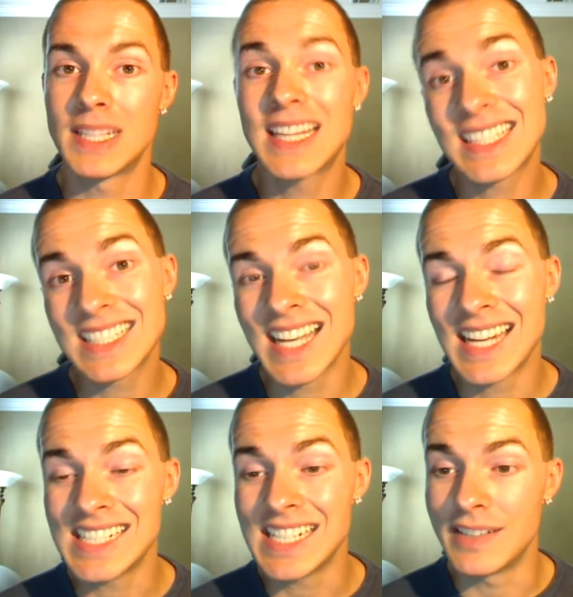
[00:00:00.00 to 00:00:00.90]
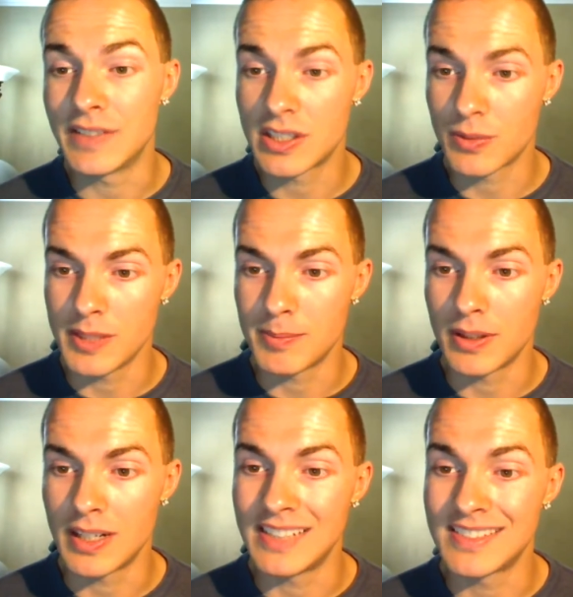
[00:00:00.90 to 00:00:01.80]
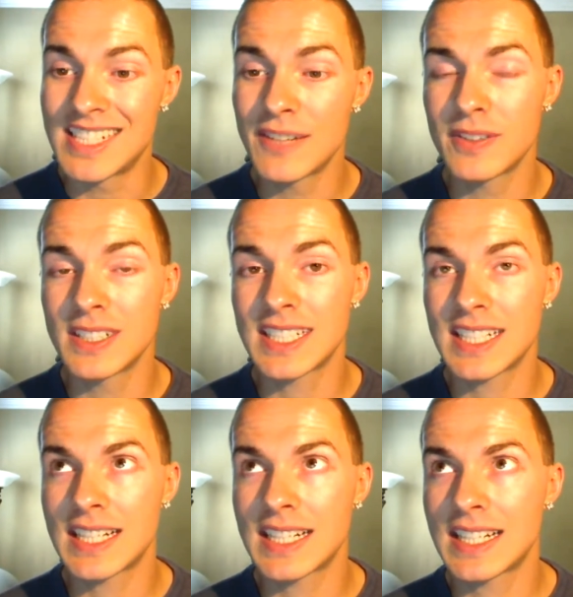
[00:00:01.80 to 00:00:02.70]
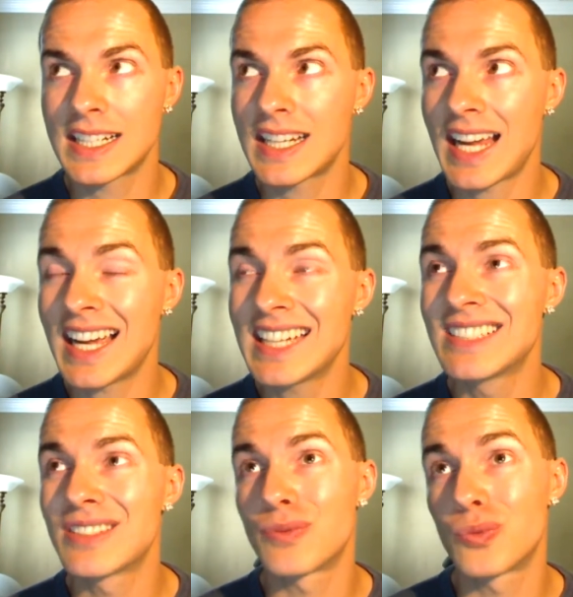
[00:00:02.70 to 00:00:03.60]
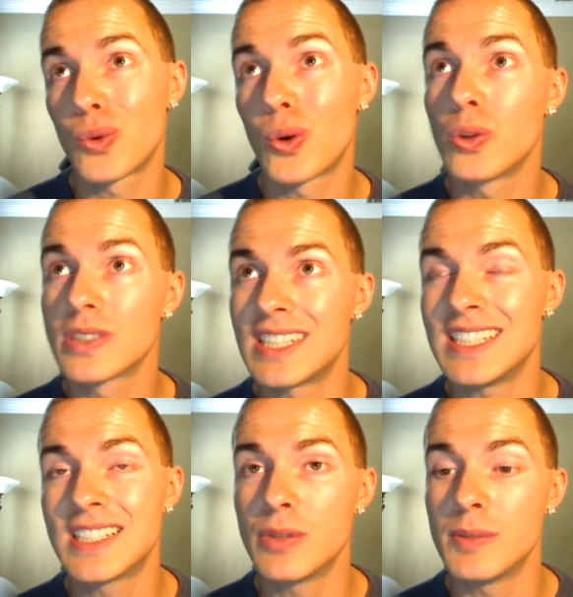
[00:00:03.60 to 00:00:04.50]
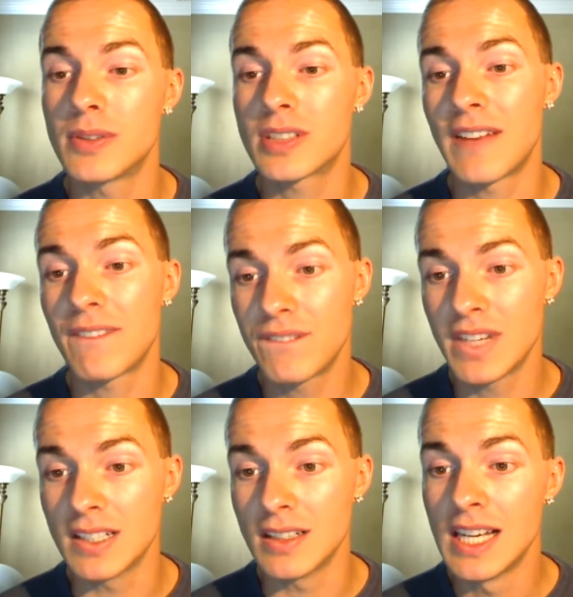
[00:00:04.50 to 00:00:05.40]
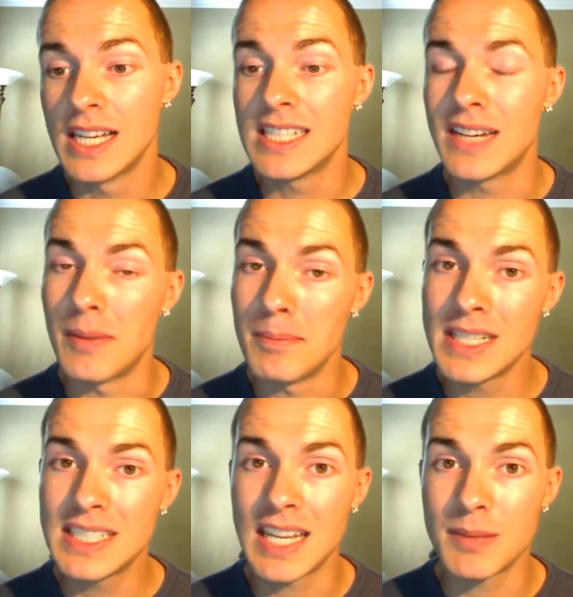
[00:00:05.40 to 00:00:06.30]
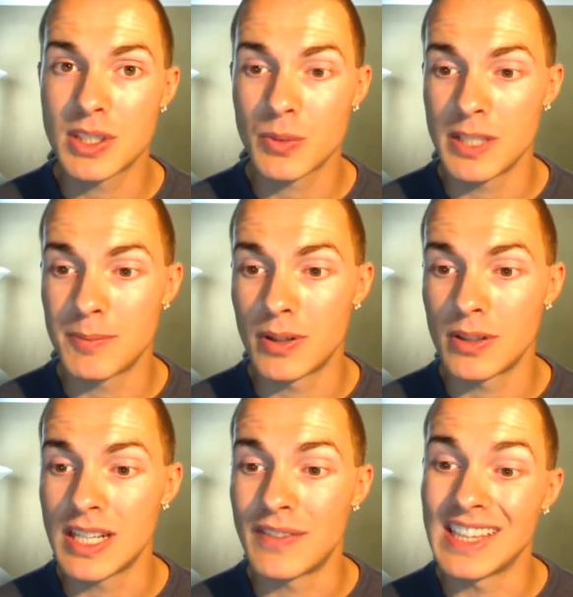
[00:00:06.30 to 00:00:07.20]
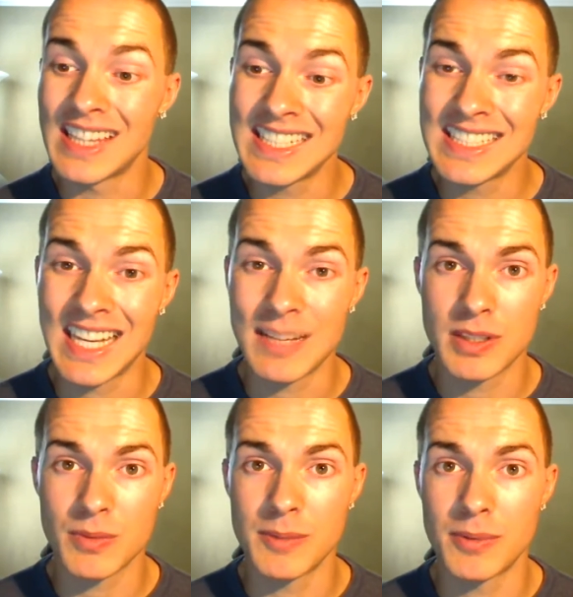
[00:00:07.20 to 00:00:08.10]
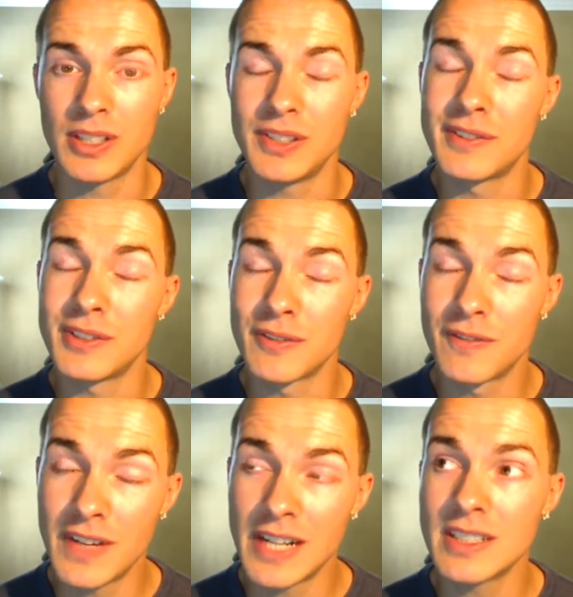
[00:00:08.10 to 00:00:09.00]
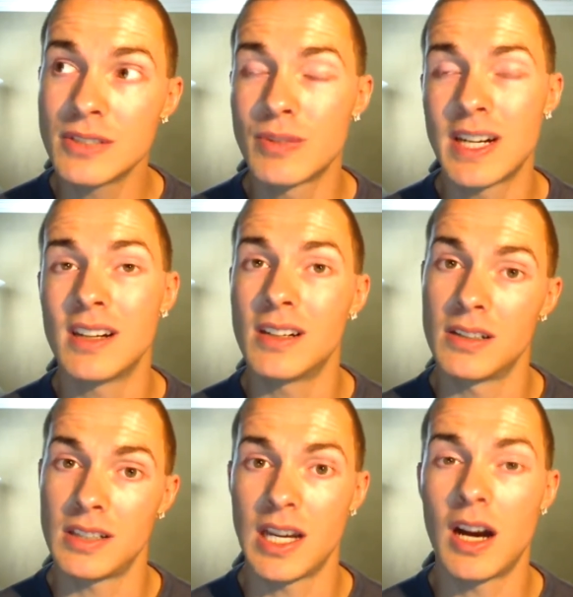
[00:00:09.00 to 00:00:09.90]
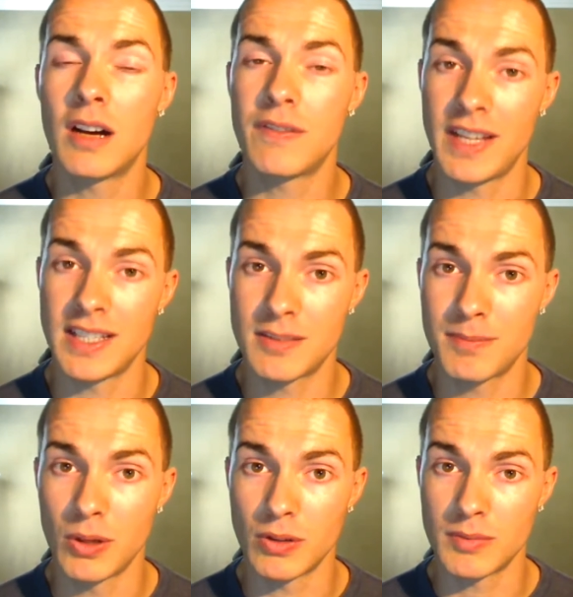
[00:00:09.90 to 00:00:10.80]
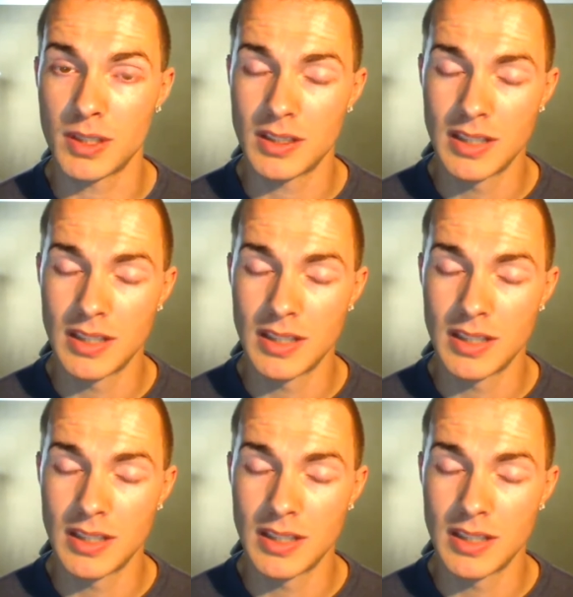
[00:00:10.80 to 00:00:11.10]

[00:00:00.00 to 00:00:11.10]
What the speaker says: the idea of a sweeper, and there's different kinds of roles that these sweepers can fill. You have a mid-game sweeper, you have a late-game sweeper, and you have your very rare early offense Pokemon.